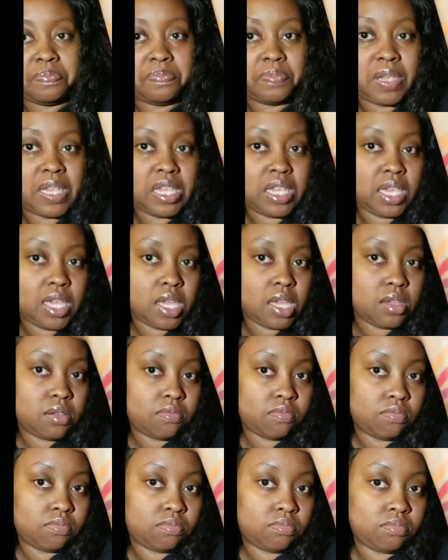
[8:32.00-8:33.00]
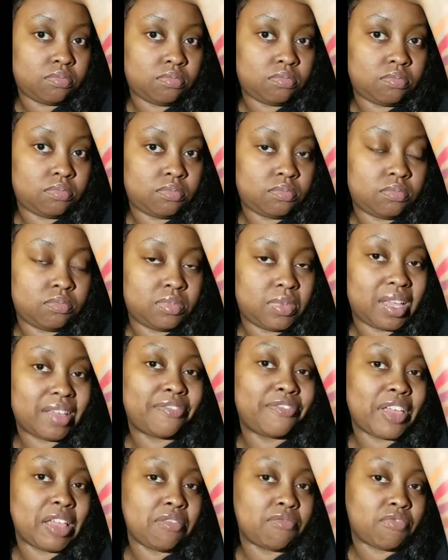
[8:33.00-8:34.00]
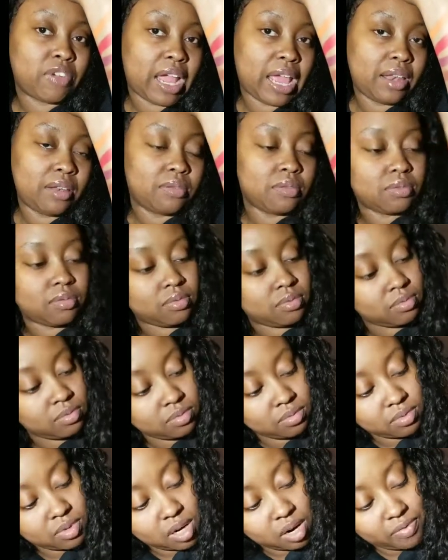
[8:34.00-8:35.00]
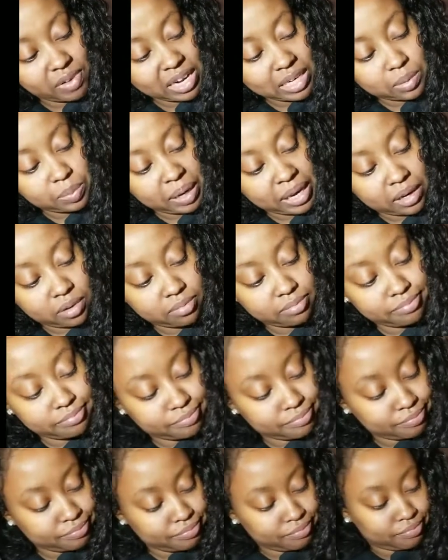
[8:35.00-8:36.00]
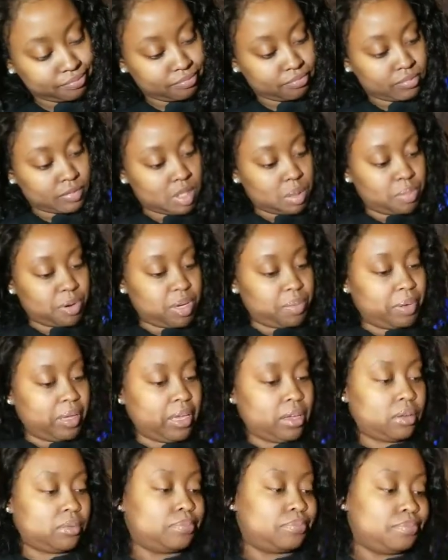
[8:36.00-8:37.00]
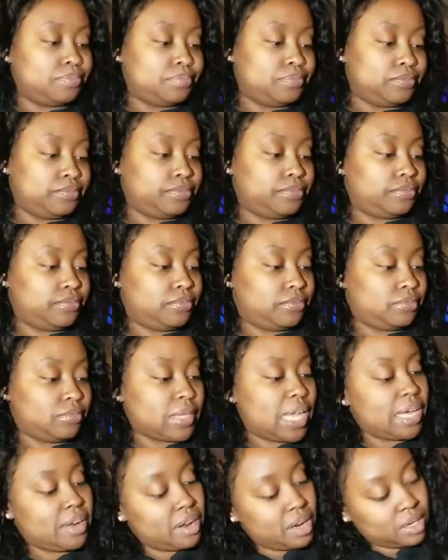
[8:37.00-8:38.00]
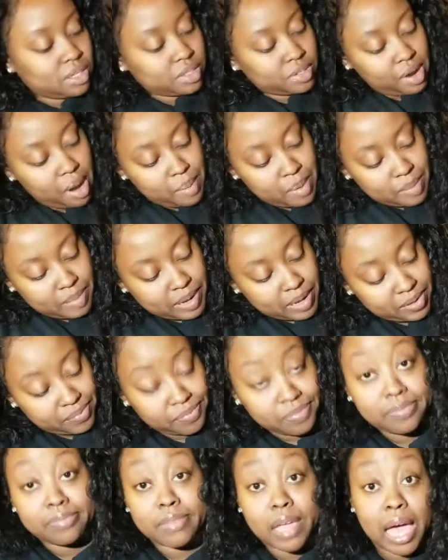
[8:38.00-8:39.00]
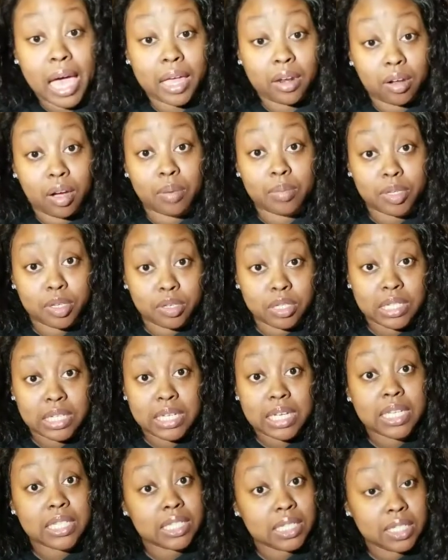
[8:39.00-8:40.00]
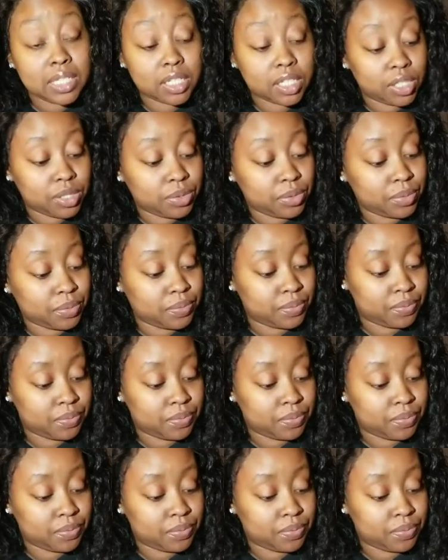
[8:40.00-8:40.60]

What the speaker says: pinky, like a faint red, a reddish pink, a pretty pink. I don't know how to describe it, but I know I'm gonna use it because it's shit cute.